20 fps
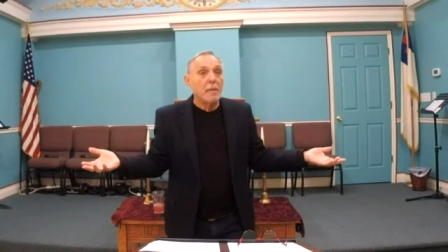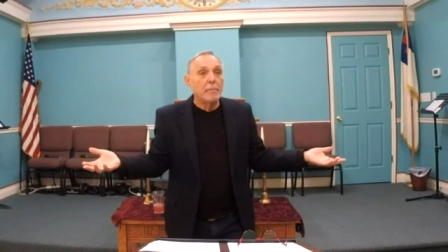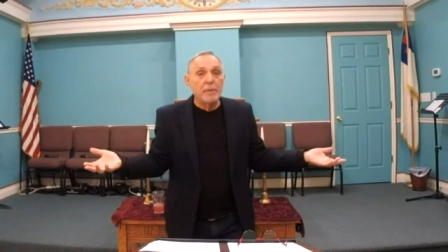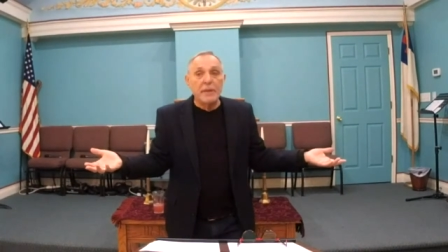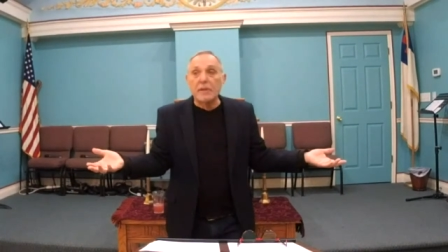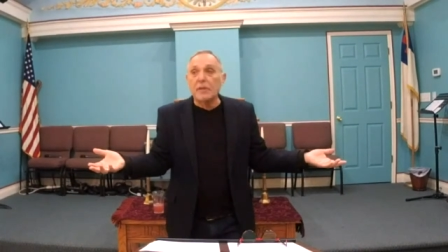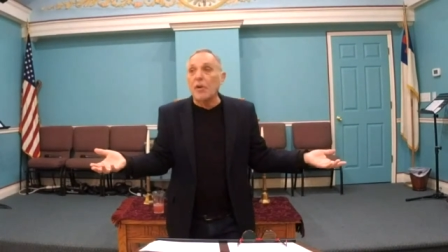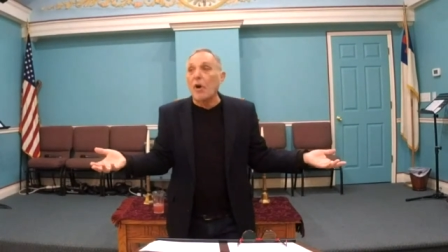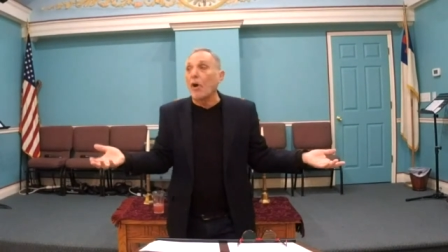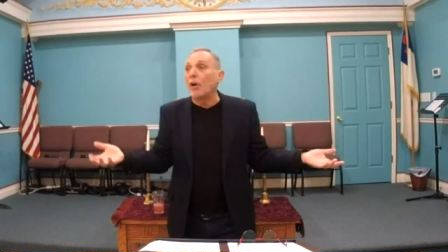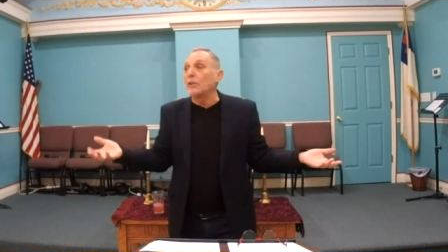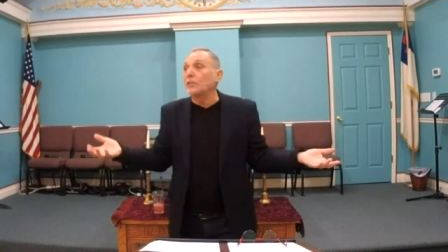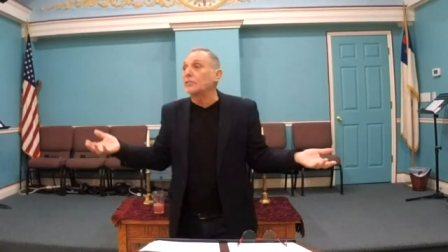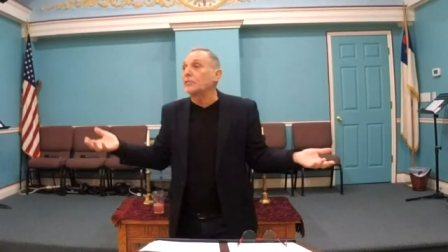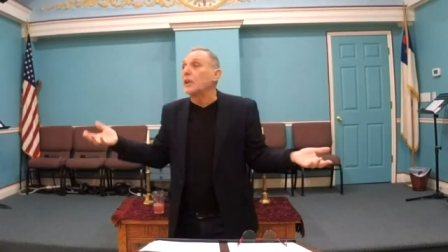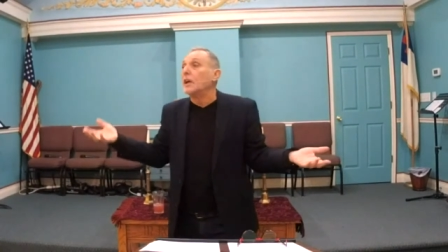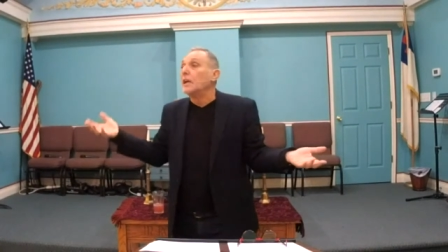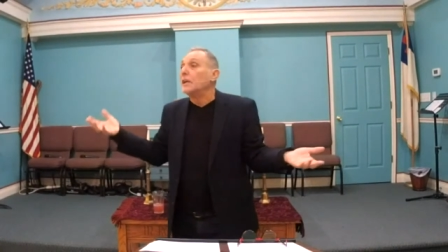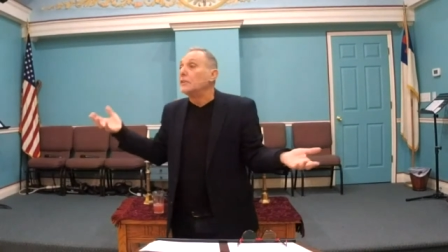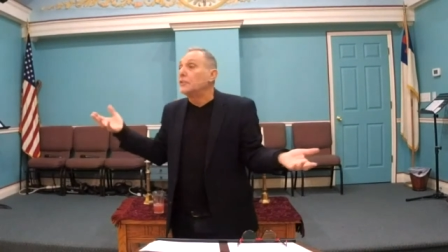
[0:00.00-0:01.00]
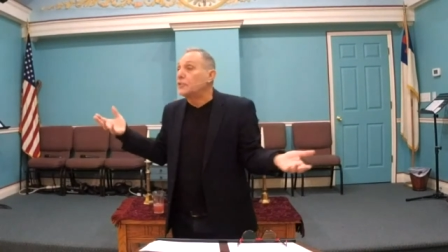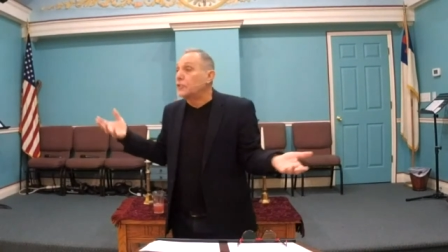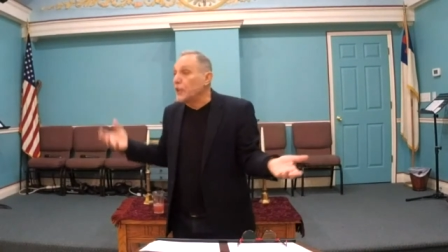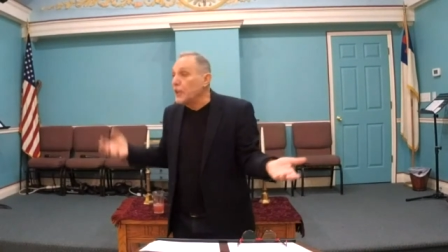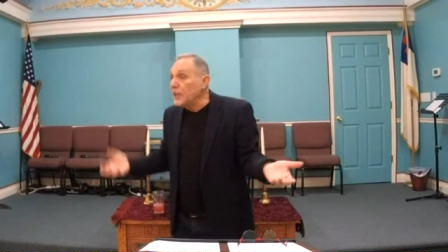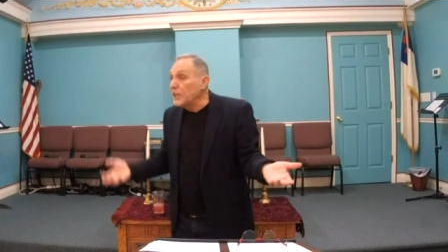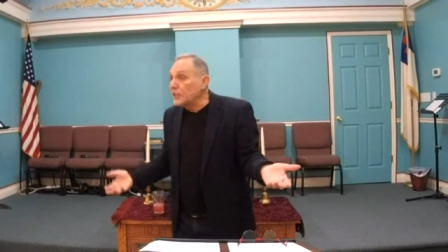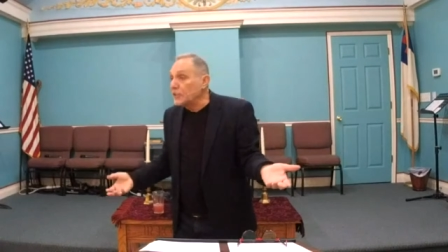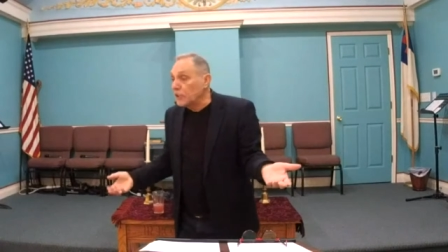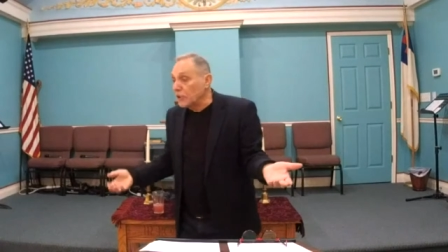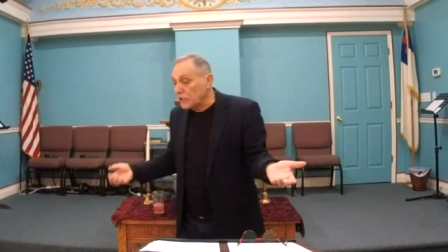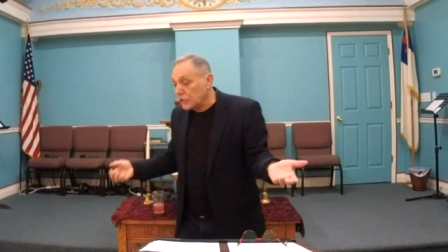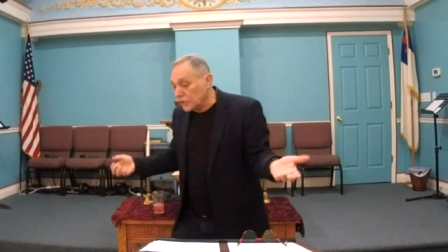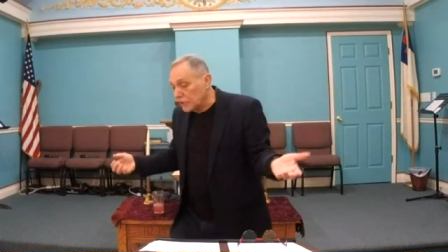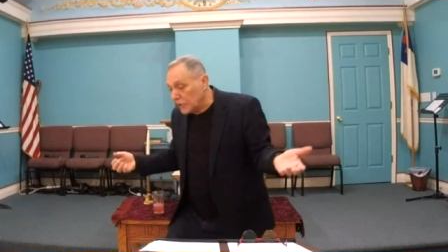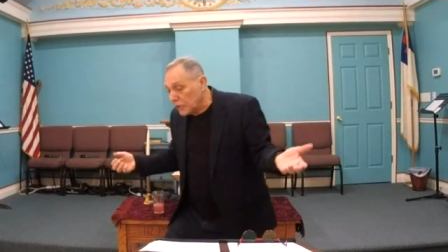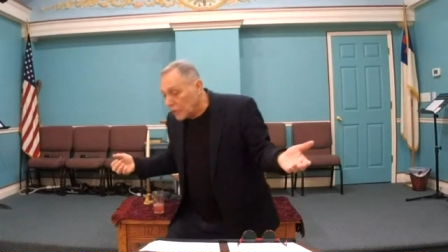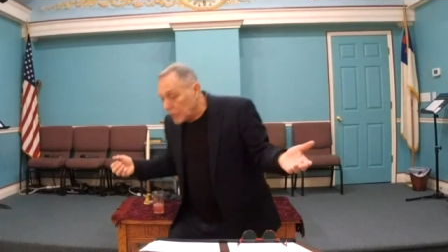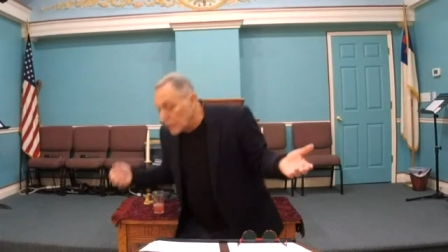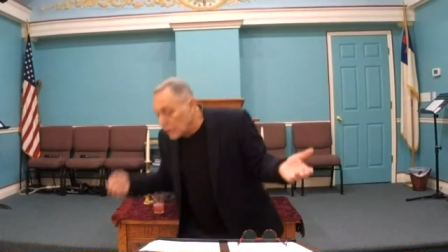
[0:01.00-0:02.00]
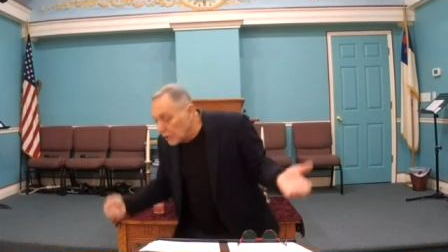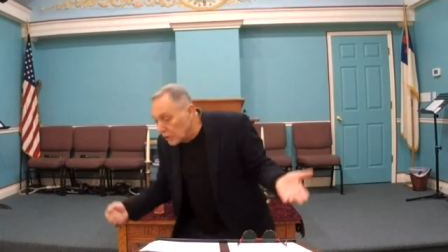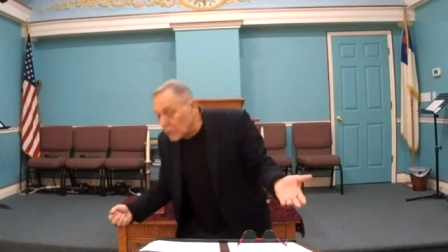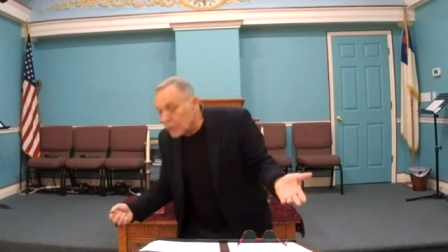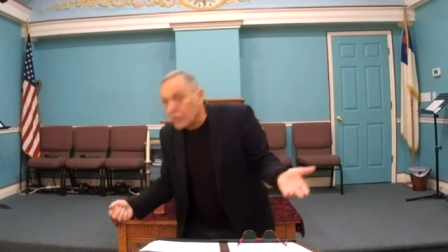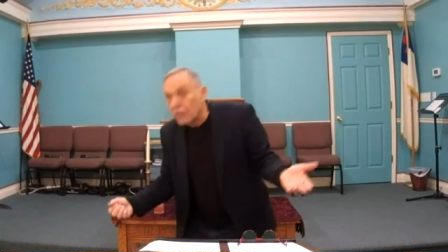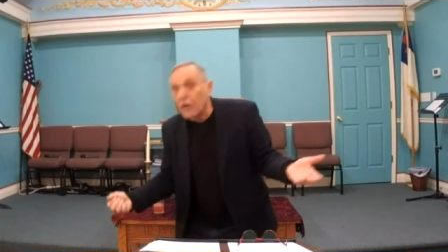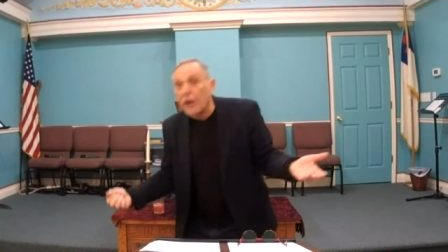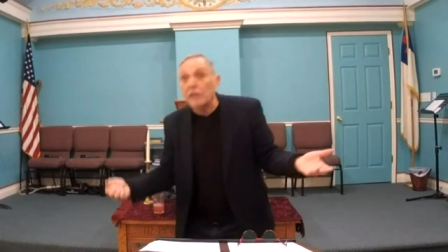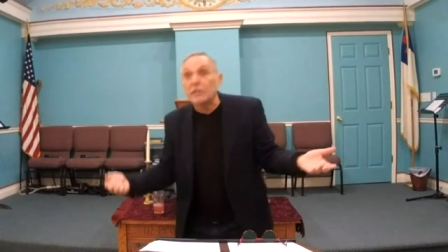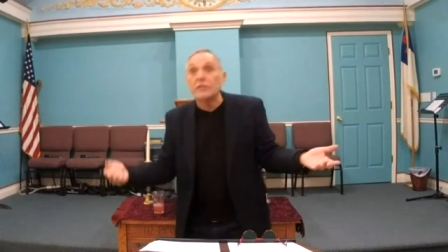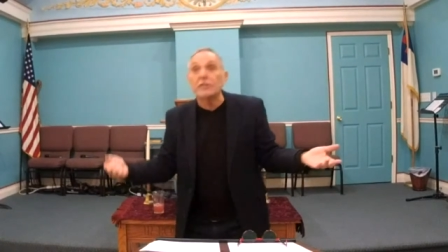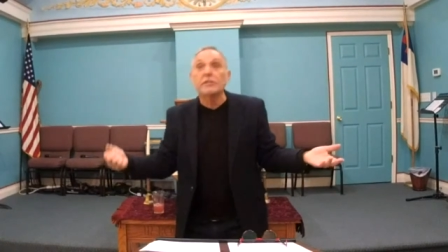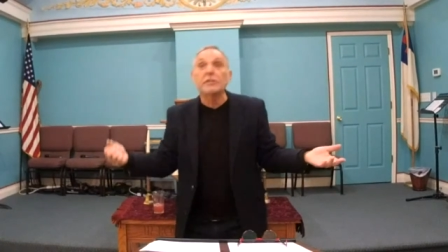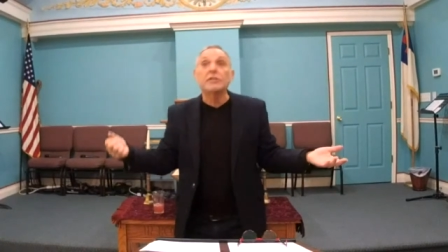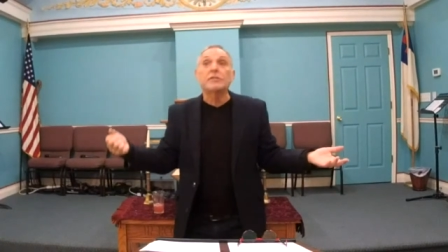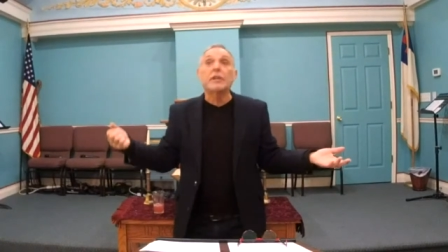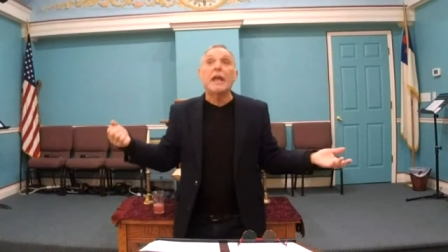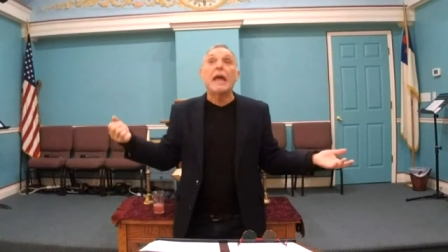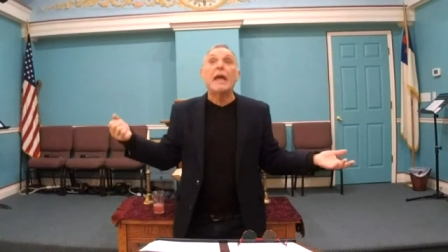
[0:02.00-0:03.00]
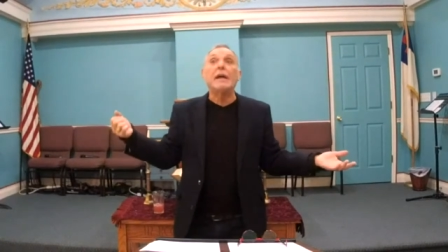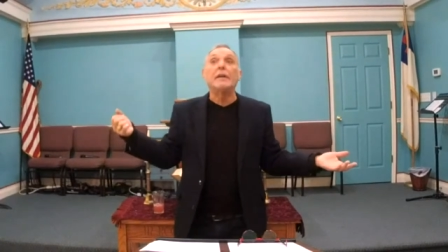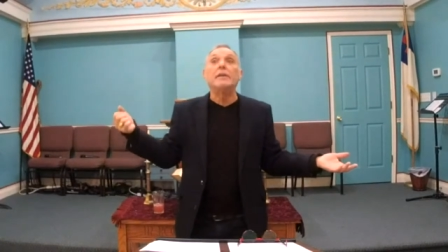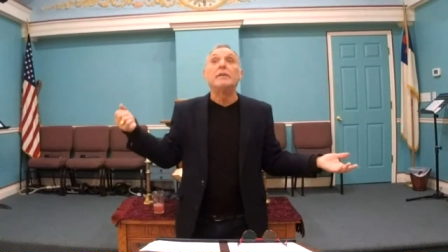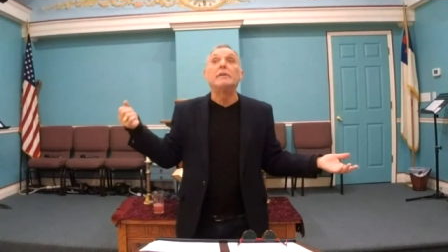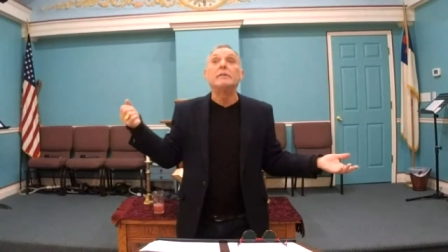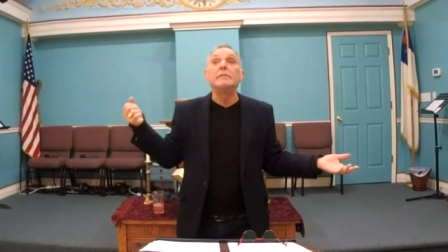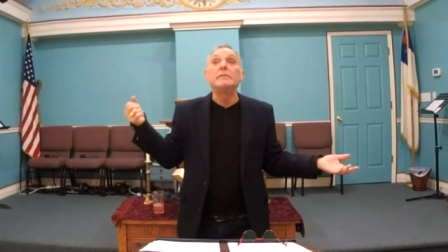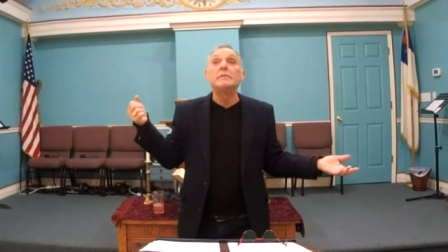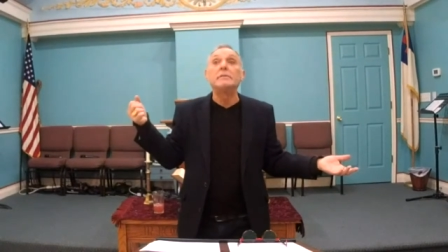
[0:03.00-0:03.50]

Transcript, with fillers: because Jesus crushed his head.